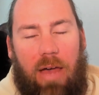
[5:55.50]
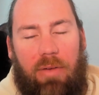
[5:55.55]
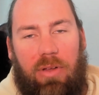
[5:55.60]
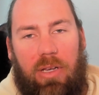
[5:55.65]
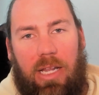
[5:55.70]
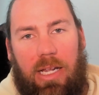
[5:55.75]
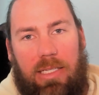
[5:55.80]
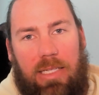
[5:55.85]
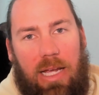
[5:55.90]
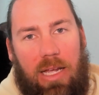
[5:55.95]
it.
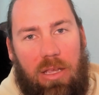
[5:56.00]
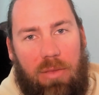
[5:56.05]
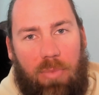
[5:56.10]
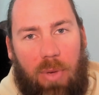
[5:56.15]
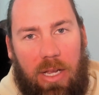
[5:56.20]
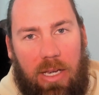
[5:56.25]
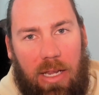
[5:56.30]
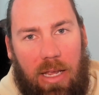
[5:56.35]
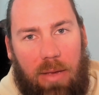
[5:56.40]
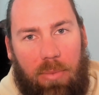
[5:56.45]
That's how you
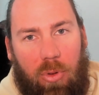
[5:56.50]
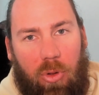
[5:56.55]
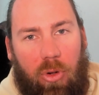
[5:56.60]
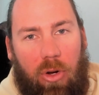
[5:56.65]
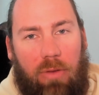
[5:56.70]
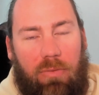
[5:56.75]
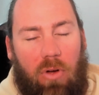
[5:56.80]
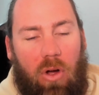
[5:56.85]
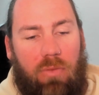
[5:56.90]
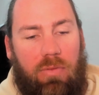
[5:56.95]
beat the
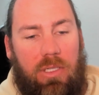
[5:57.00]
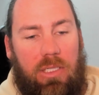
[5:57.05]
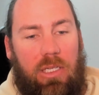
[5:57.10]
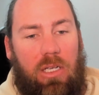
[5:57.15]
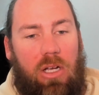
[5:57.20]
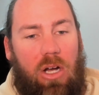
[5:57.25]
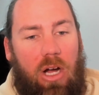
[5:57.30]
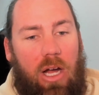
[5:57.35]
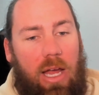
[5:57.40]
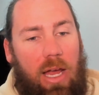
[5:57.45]
Hippogriff.
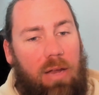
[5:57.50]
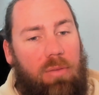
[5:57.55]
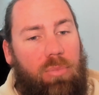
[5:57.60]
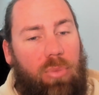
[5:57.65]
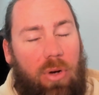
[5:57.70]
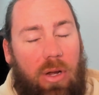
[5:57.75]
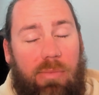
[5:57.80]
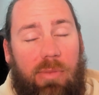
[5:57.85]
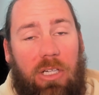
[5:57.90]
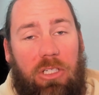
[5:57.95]
Obviously, I had
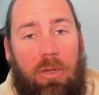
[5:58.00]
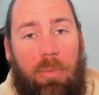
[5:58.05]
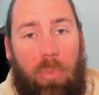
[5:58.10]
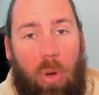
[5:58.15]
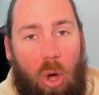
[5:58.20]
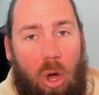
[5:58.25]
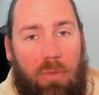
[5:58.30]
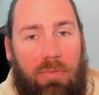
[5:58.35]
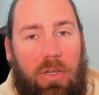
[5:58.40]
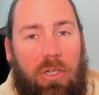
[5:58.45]
pretty much a
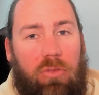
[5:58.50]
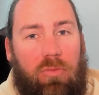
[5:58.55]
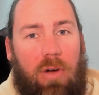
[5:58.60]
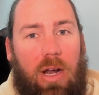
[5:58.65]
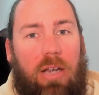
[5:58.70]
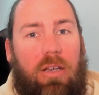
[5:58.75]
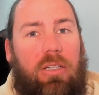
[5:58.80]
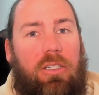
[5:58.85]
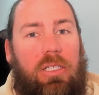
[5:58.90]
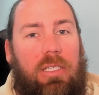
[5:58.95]
perfect
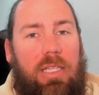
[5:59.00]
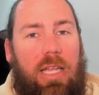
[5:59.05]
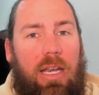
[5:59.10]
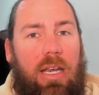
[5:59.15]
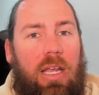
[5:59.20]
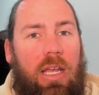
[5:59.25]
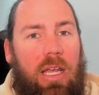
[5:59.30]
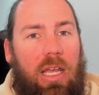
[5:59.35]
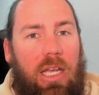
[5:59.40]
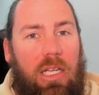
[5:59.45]
run just then.
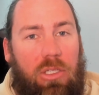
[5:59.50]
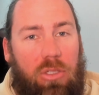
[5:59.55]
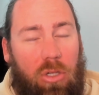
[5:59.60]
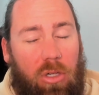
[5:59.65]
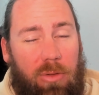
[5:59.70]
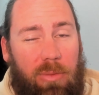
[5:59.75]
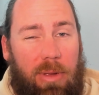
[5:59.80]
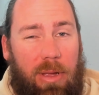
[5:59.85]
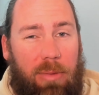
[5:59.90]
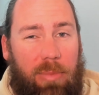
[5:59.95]
It
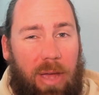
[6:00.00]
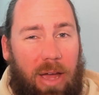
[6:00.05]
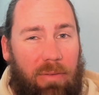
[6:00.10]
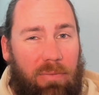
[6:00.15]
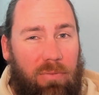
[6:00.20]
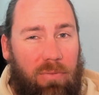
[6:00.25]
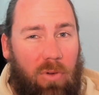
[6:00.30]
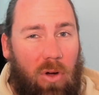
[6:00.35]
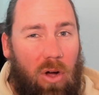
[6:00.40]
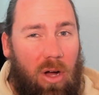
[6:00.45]
took me about
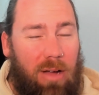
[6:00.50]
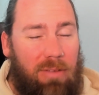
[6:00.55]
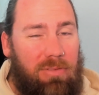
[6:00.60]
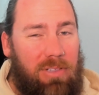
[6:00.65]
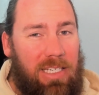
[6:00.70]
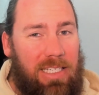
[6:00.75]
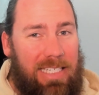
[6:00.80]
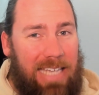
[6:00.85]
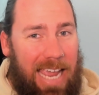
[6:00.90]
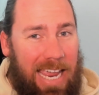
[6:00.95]
5
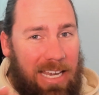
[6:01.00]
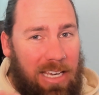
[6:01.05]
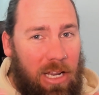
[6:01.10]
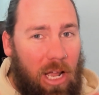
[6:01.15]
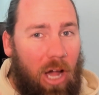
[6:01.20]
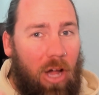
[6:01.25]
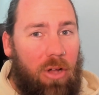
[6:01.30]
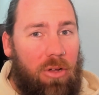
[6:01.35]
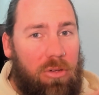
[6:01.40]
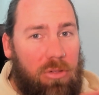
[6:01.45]
to 10
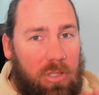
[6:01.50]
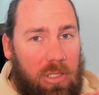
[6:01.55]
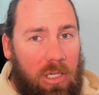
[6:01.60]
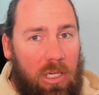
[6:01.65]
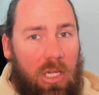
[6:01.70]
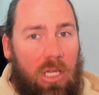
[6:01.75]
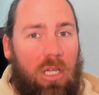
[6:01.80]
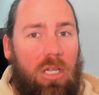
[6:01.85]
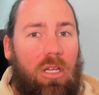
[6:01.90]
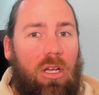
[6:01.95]
goes
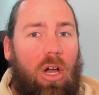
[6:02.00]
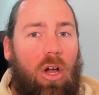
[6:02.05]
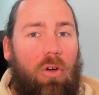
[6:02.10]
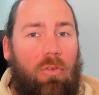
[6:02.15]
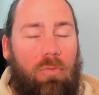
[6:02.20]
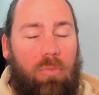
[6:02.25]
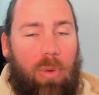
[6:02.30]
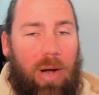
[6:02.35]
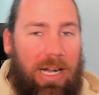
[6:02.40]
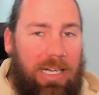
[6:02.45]

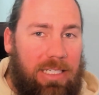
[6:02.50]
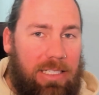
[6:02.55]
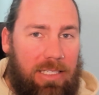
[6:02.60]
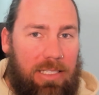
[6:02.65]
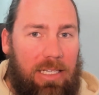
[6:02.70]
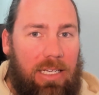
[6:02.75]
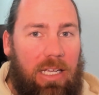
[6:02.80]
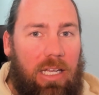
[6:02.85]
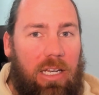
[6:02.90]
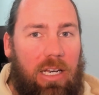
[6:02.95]
of
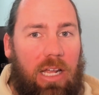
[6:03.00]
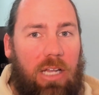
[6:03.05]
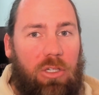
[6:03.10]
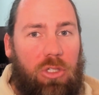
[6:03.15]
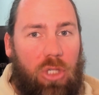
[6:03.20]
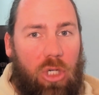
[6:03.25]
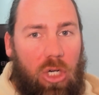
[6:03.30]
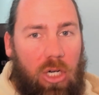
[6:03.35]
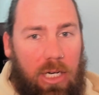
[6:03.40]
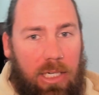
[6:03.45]
practicing it and
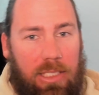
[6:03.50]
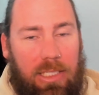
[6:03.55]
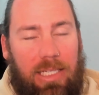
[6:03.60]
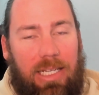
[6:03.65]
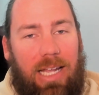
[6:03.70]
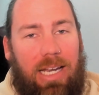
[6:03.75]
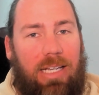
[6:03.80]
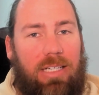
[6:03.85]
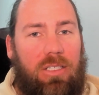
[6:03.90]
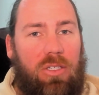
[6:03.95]
trying to
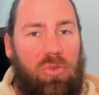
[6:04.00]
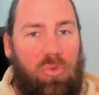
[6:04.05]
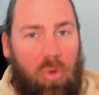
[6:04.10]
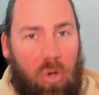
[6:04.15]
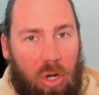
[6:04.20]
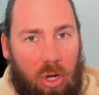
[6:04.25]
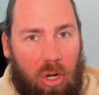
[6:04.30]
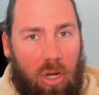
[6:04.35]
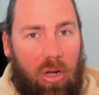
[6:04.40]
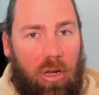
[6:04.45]
get it to
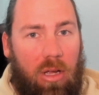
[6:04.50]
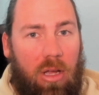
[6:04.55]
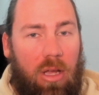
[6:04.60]
work